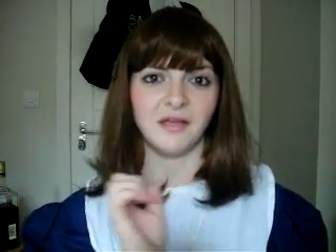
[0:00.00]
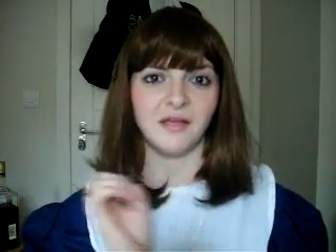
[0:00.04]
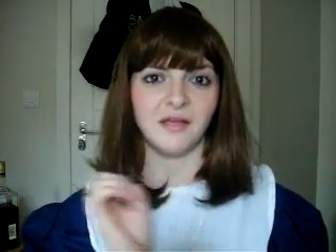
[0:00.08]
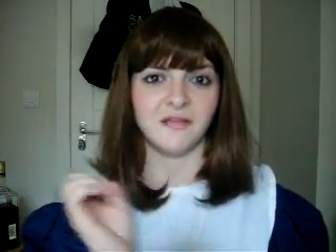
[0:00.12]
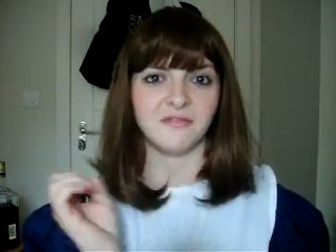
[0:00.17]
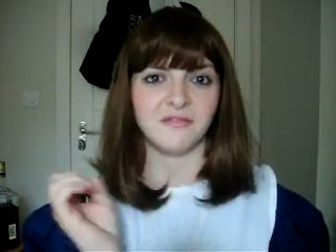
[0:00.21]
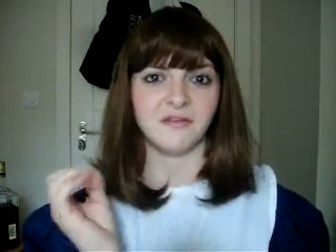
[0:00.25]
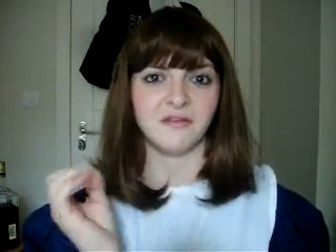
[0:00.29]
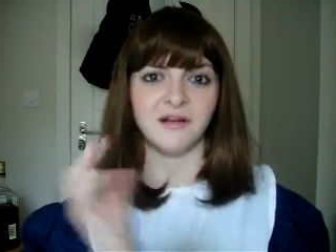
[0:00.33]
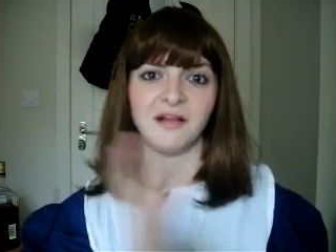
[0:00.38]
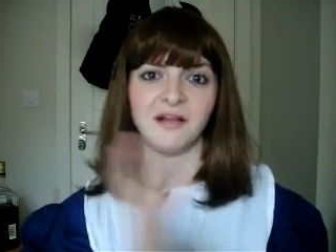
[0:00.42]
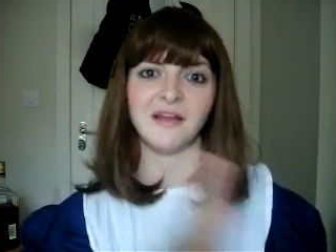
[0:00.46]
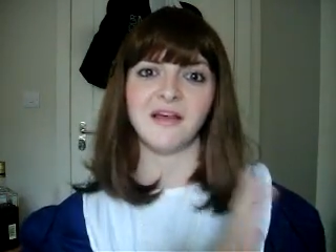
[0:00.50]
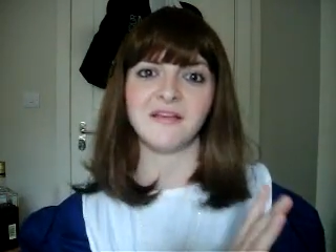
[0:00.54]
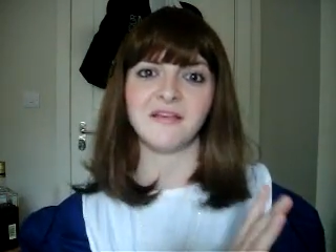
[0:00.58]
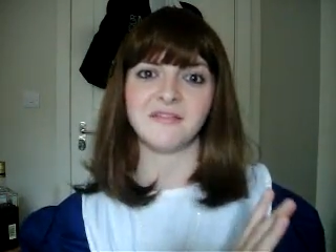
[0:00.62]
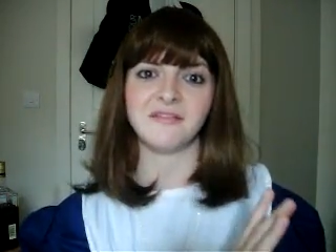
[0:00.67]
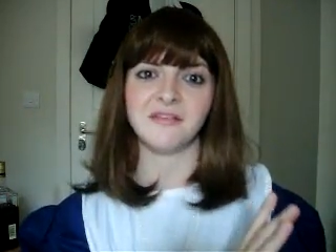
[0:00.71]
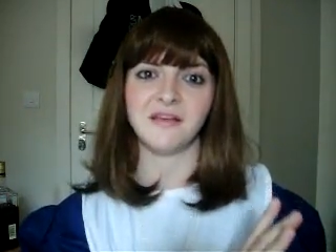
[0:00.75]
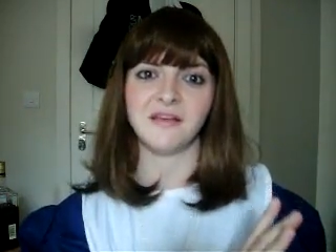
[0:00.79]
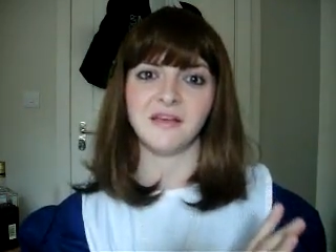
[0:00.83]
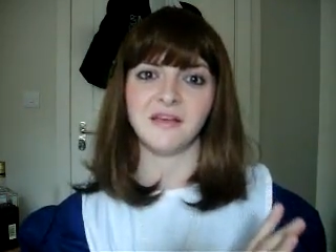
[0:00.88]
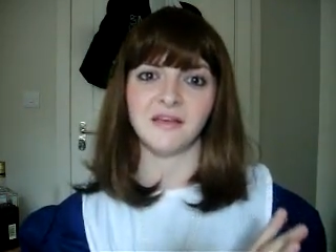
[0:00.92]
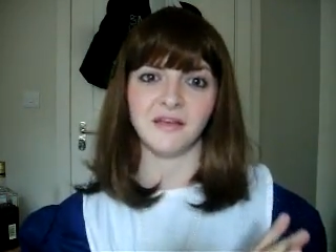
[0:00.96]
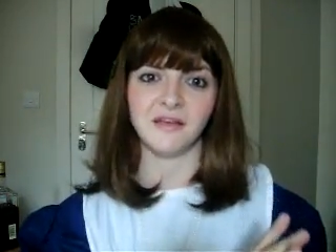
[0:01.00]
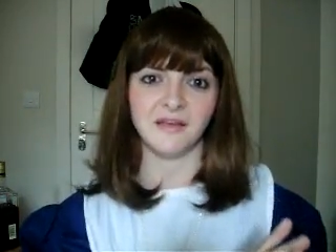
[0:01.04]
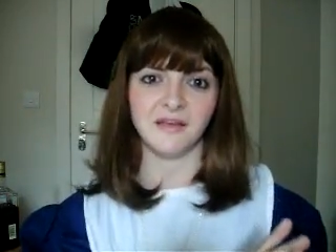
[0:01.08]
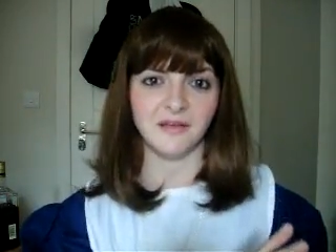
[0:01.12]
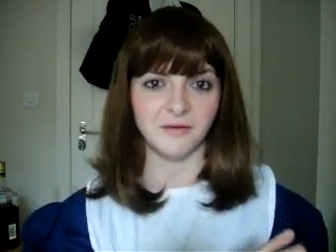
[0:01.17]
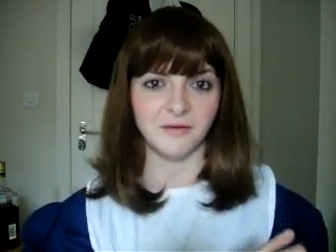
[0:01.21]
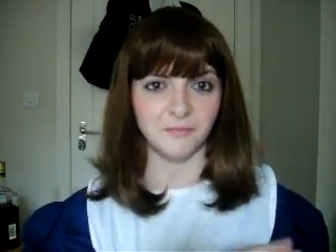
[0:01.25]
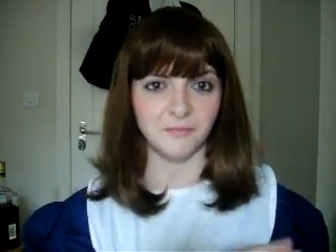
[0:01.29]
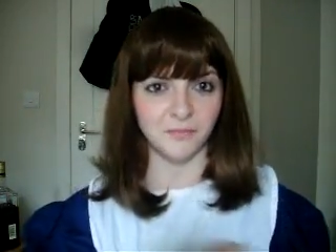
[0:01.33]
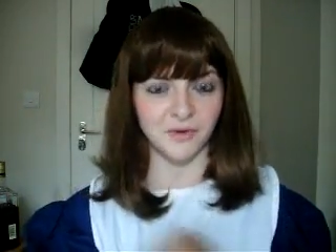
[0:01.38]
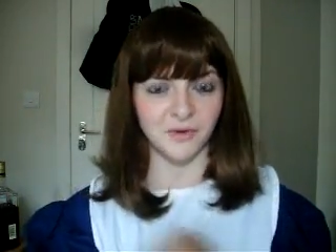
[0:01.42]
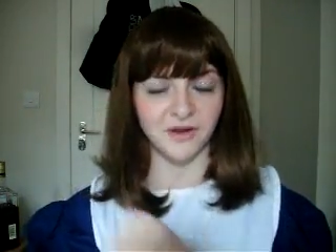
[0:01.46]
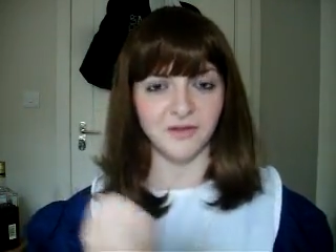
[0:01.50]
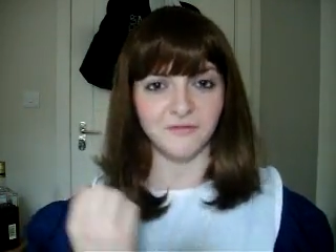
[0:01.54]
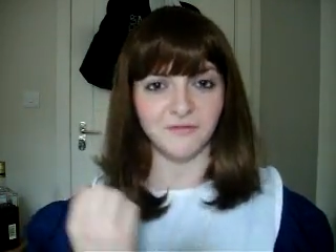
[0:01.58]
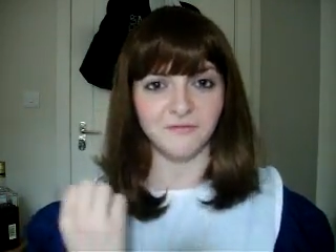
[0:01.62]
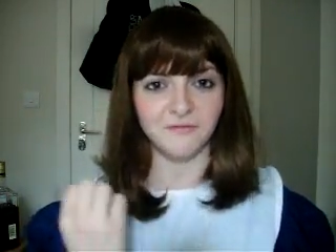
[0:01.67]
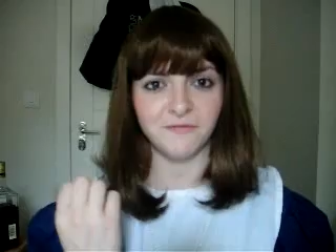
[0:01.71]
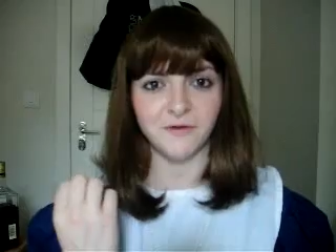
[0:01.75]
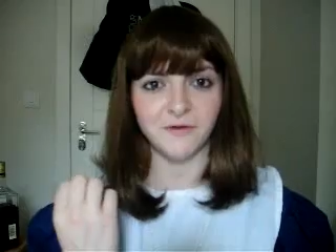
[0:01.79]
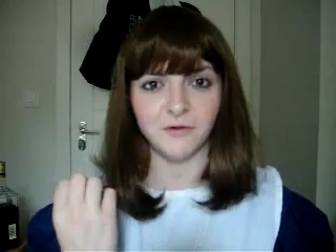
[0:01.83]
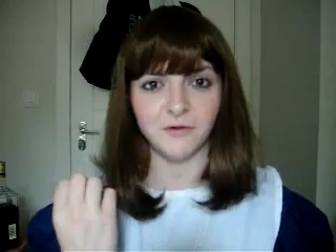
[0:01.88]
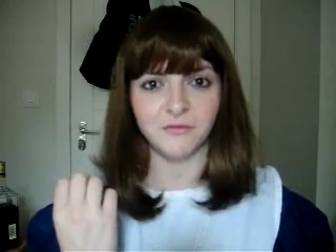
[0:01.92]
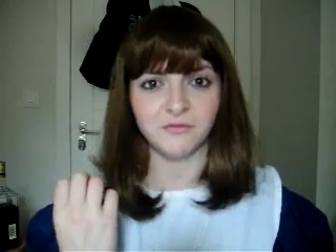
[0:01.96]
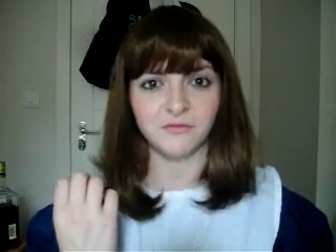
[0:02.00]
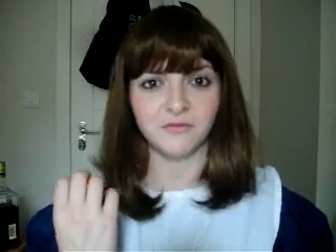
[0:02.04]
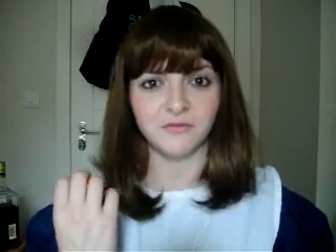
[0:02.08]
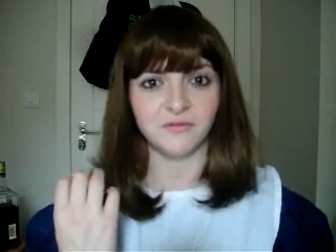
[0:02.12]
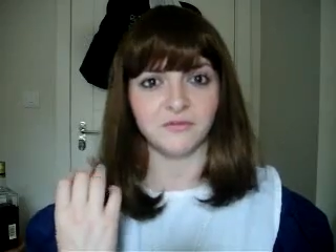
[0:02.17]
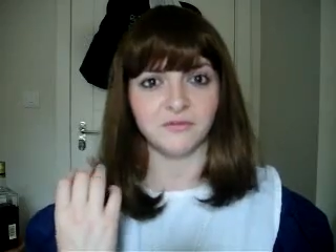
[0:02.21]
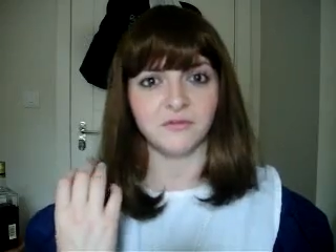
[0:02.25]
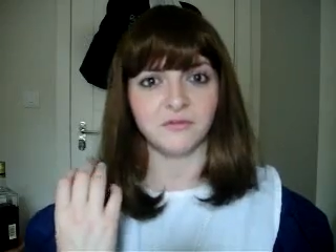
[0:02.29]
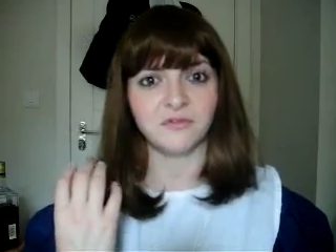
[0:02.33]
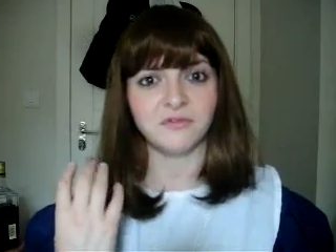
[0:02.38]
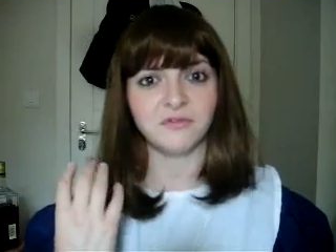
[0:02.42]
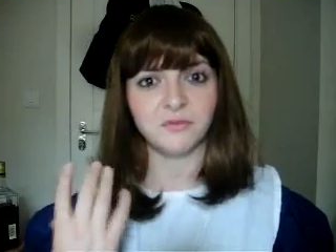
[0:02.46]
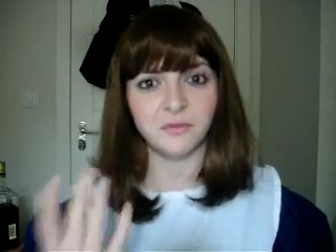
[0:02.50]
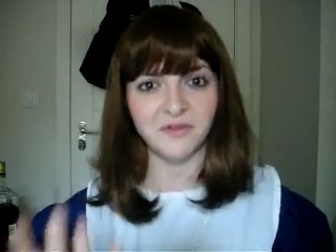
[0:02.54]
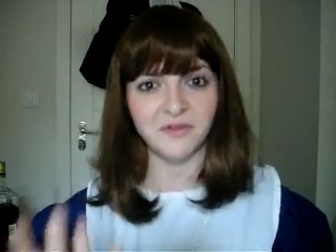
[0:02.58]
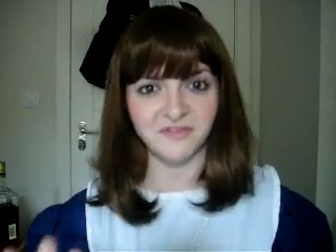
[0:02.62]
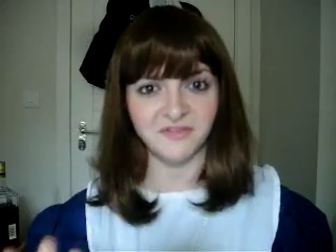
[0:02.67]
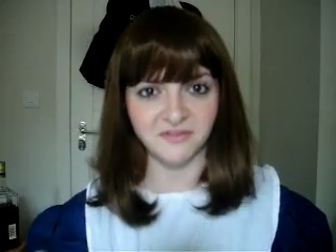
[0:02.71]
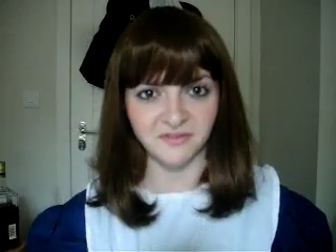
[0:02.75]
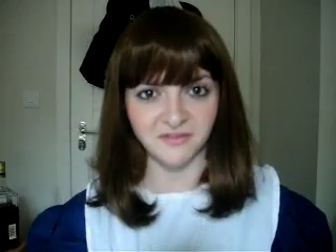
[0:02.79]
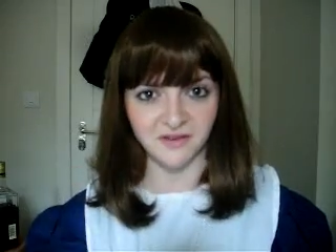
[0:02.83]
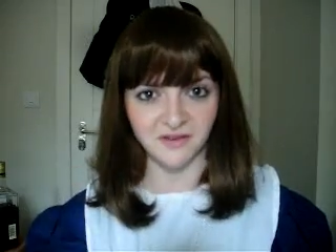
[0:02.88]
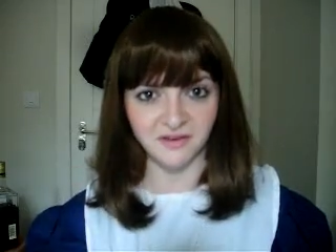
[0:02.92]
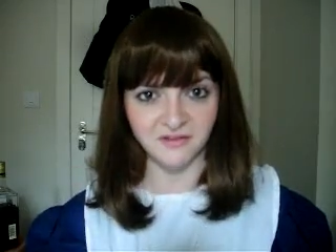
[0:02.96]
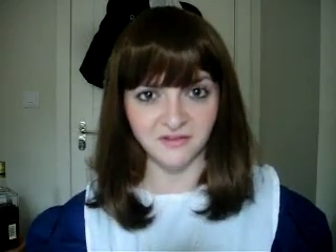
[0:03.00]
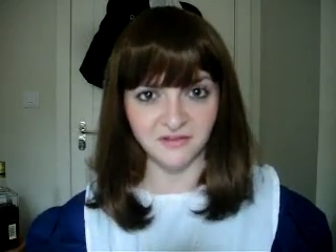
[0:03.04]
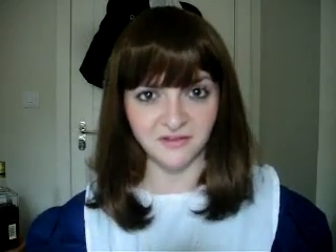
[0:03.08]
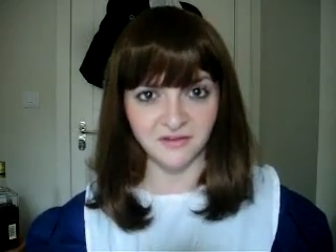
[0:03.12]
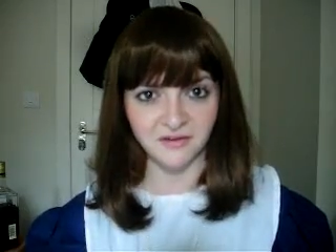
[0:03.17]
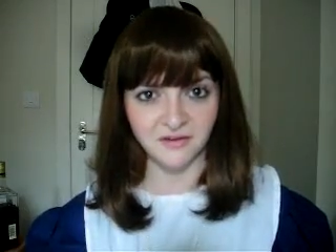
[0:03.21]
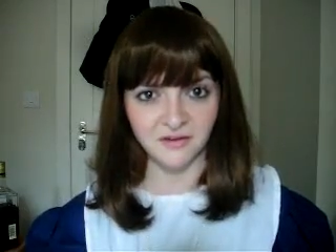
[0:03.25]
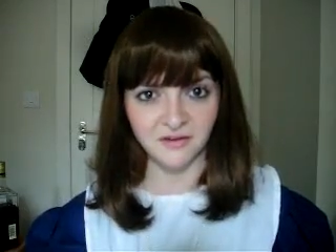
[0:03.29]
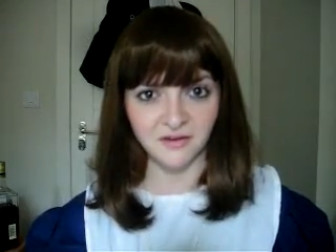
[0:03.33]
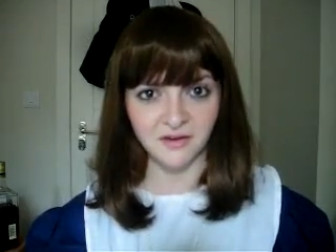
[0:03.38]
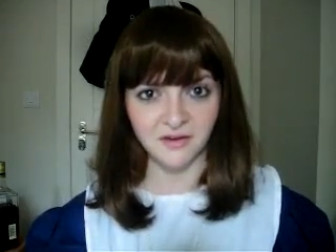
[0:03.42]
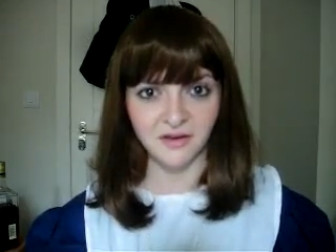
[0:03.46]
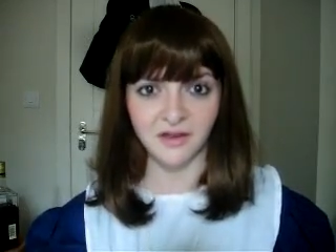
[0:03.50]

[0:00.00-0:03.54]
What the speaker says: it's a classic, but it feels twisted